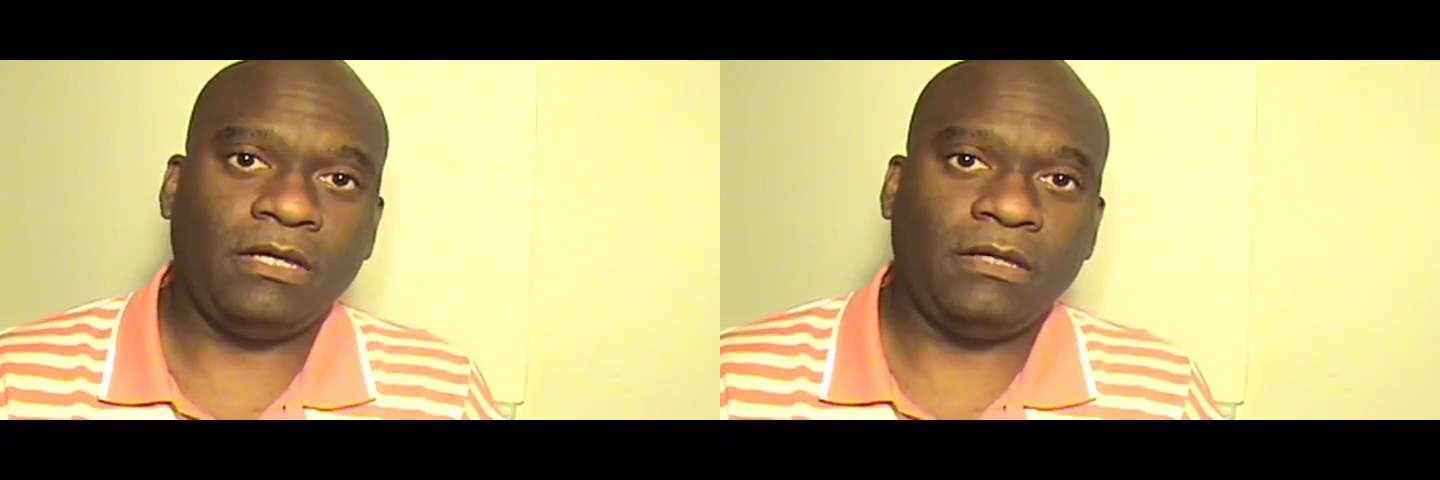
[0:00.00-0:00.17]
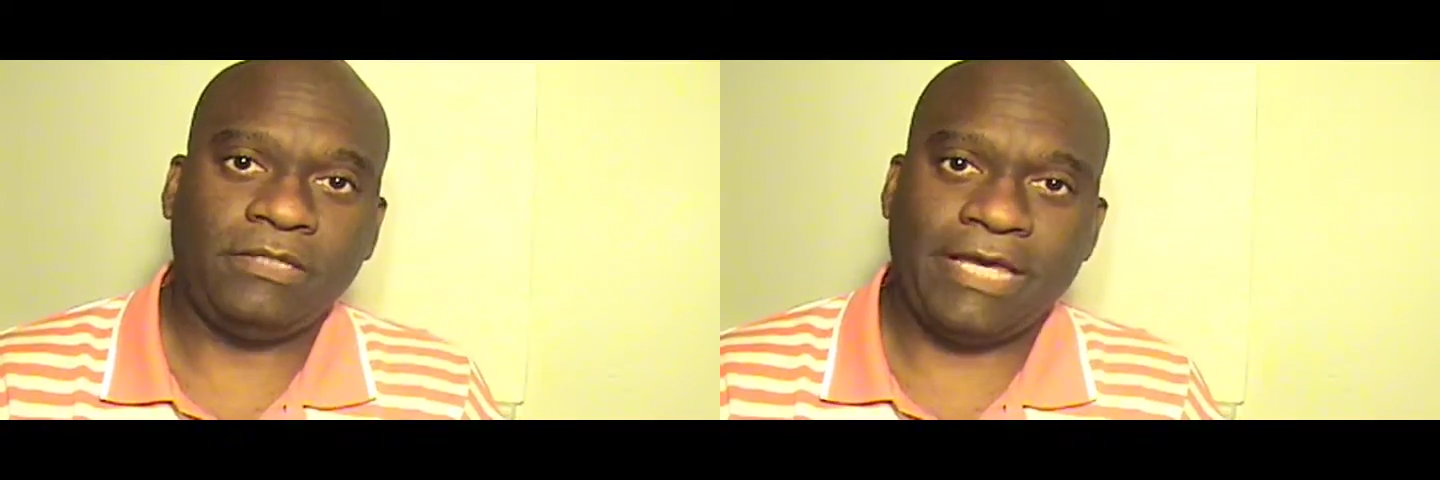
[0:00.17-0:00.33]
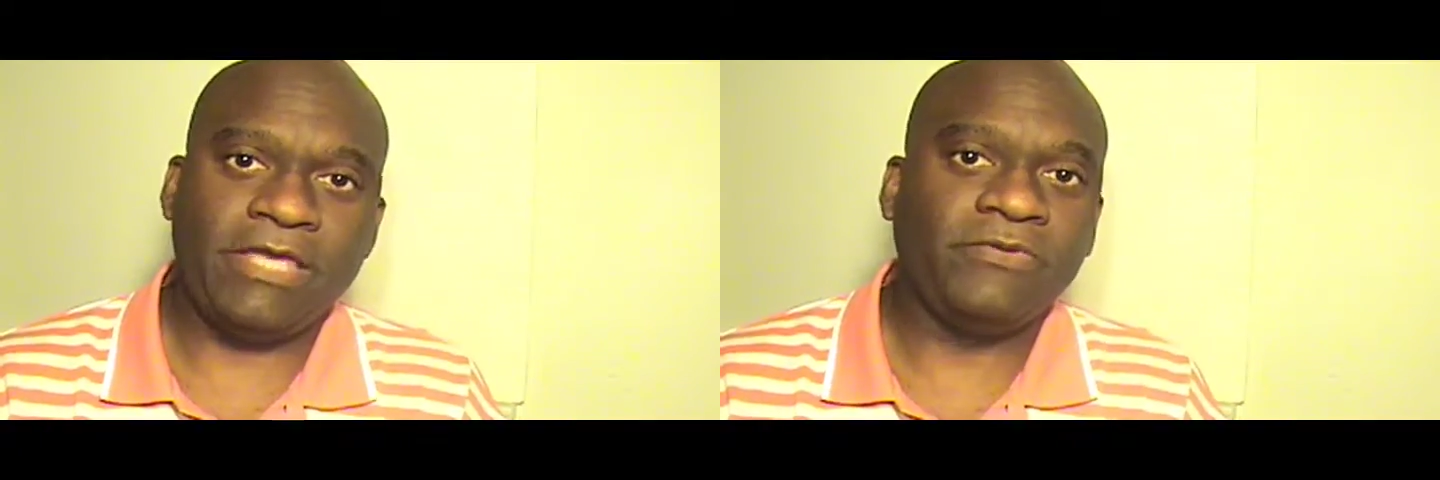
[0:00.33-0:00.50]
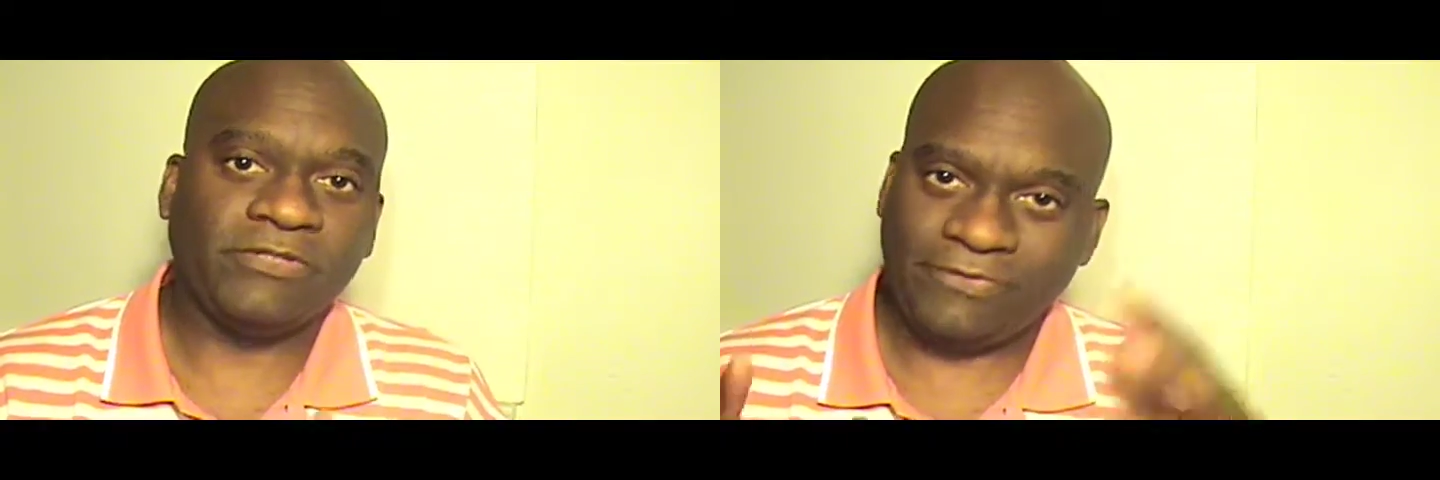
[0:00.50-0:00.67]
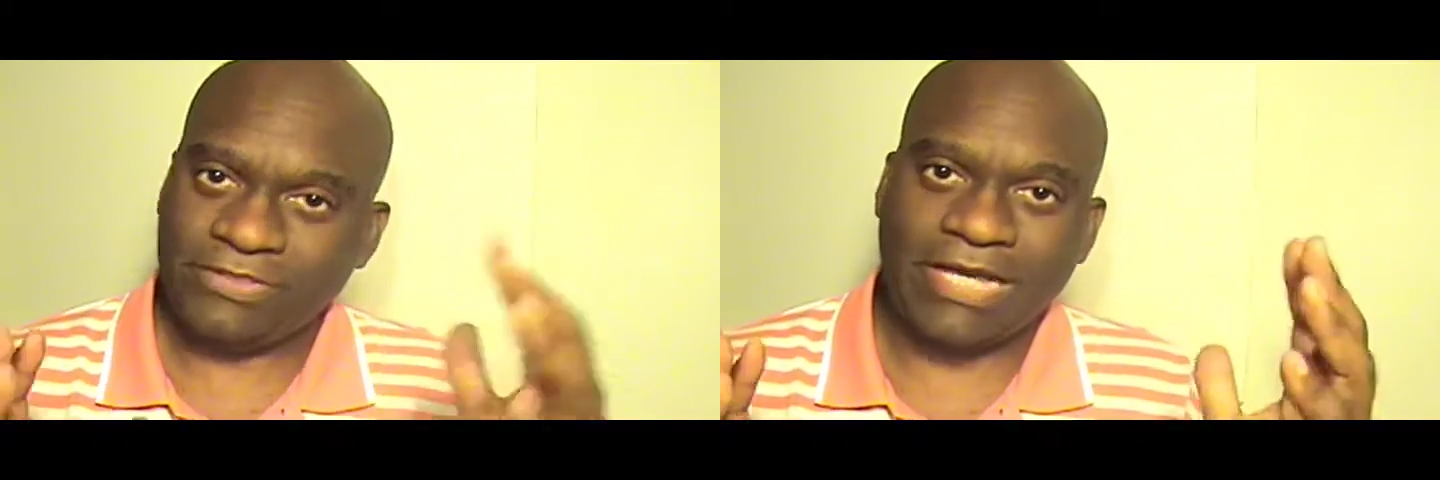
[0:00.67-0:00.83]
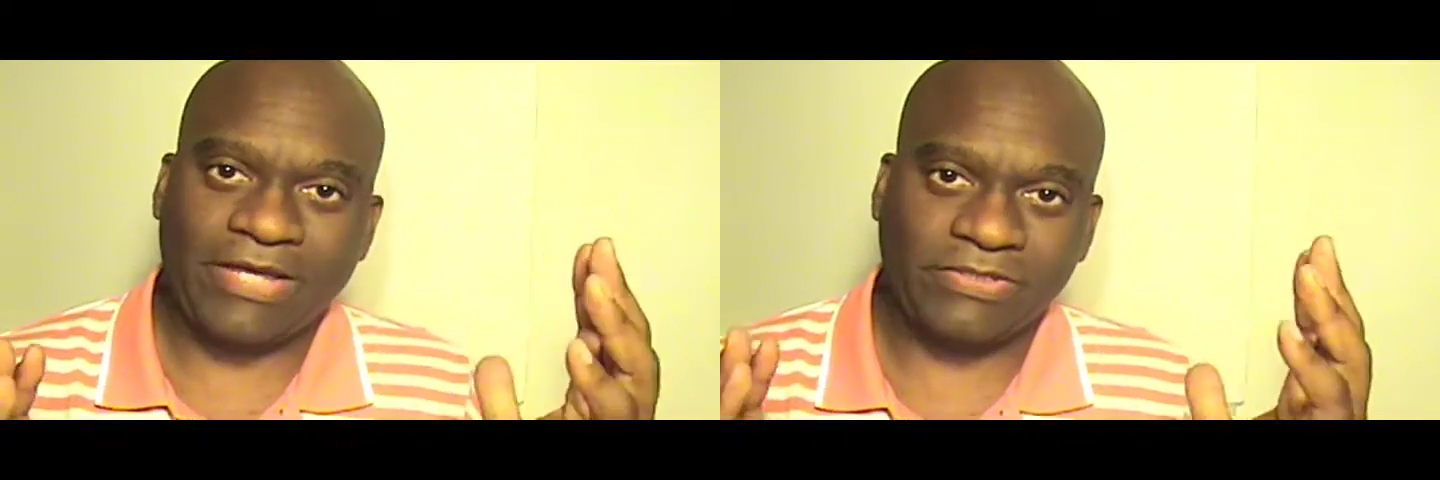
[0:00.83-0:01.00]
Yeah, he was
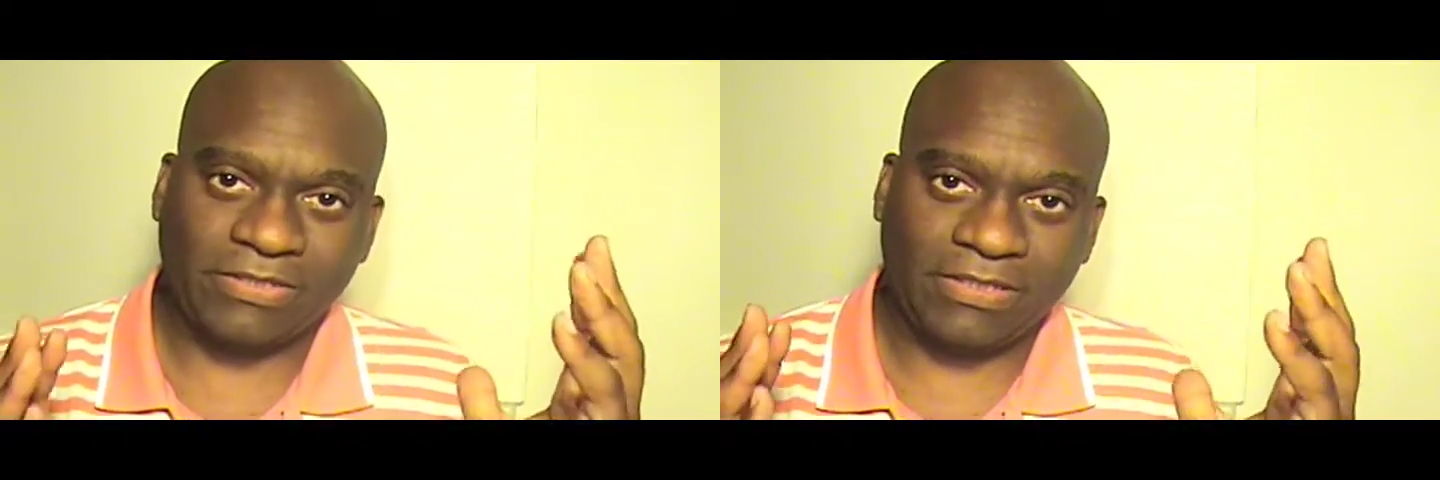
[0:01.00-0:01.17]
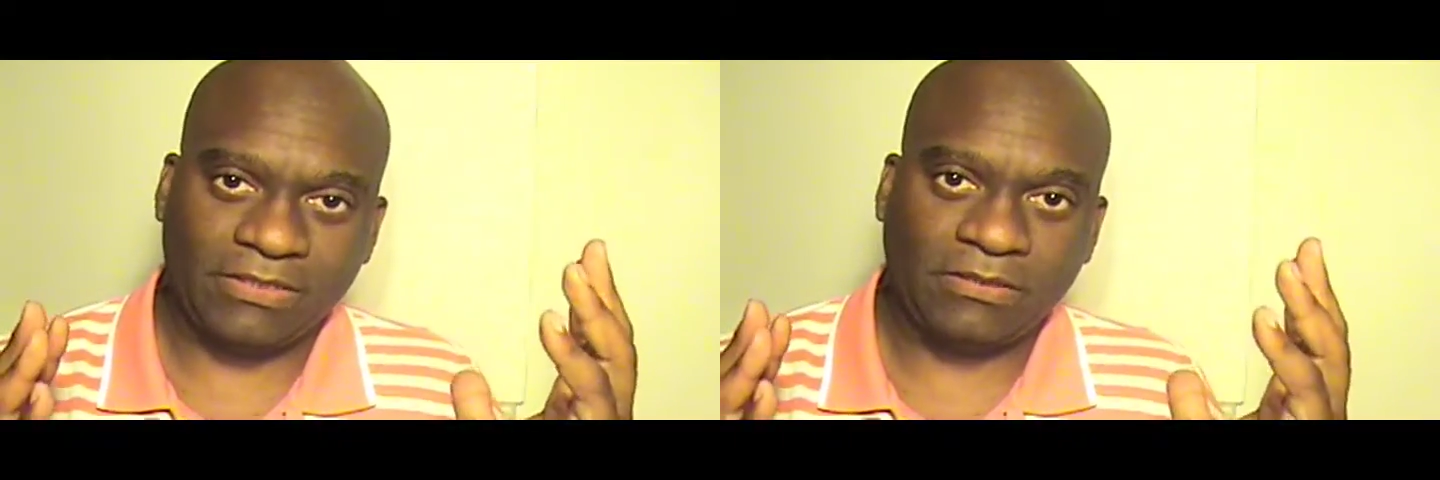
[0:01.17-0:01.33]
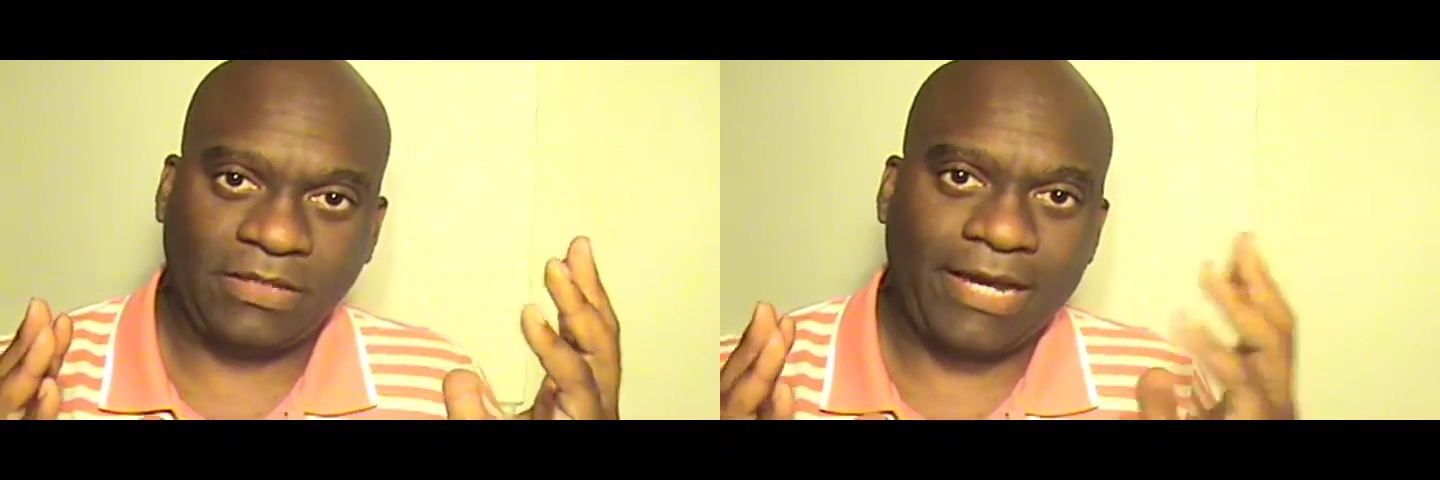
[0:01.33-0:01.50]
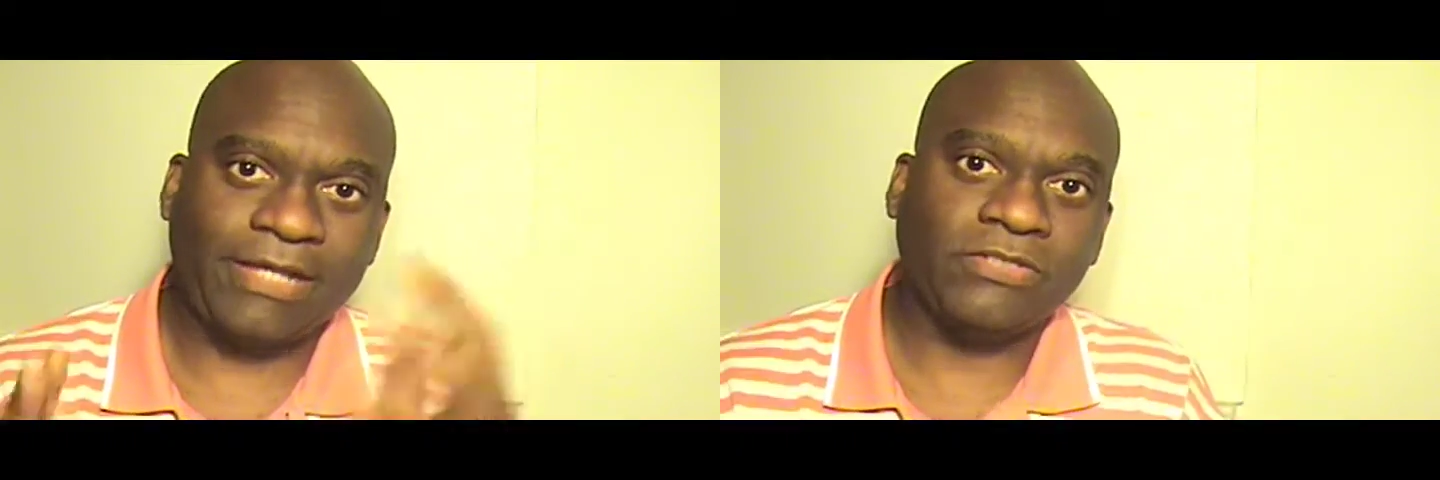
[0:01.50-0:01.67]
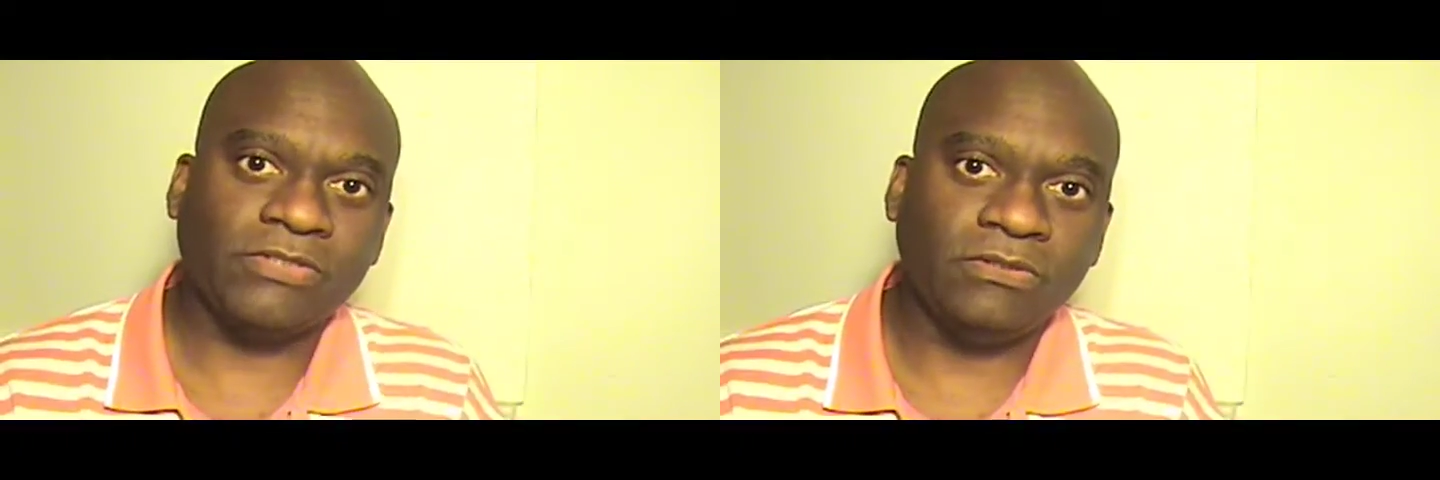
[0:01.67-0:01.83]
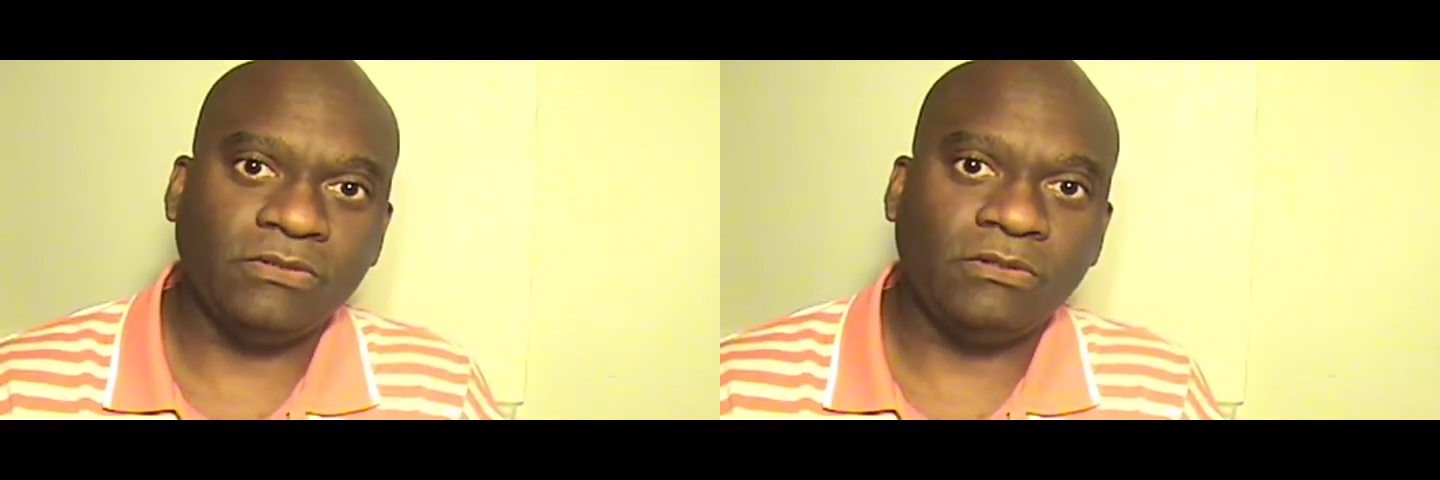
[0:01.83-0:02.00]
fantastic in high
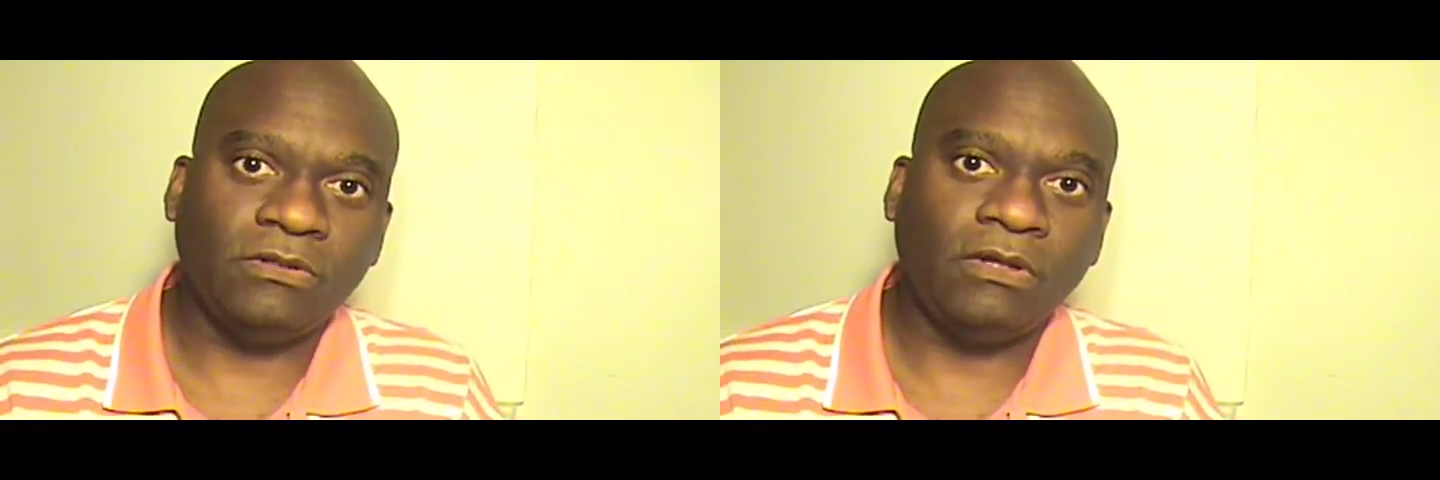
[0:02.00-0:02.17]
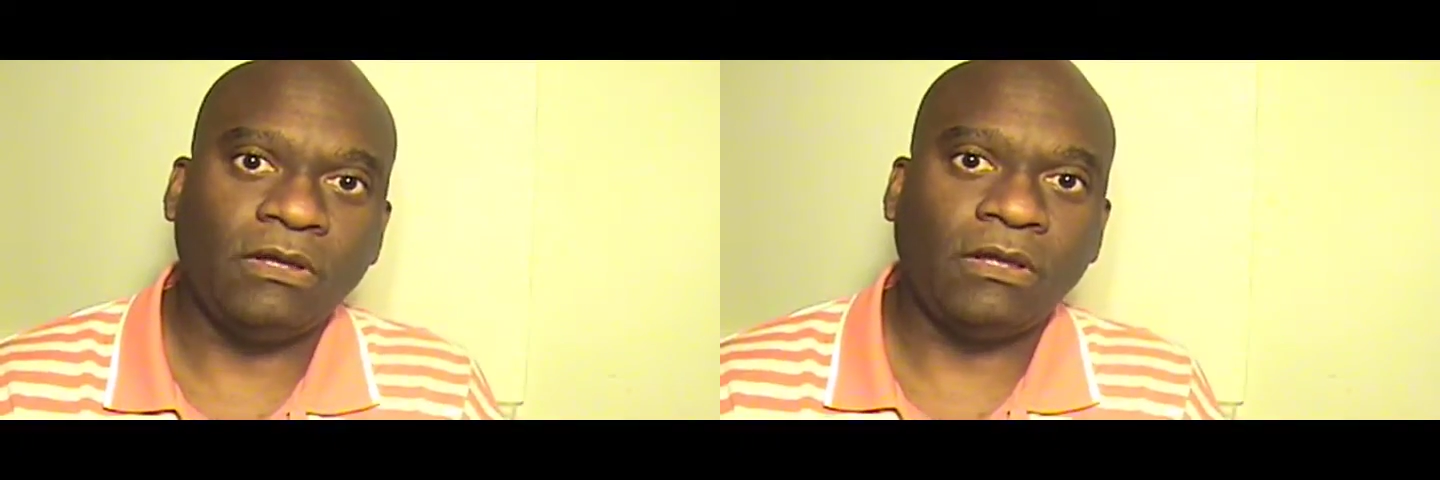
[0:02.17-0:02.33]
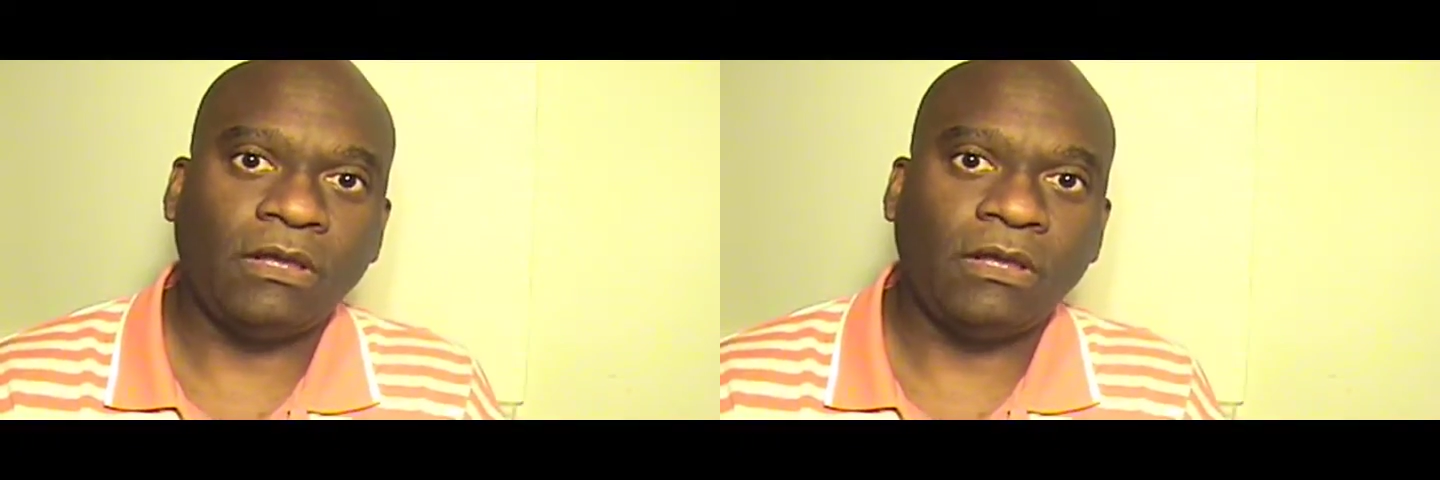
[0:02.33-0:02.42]
school.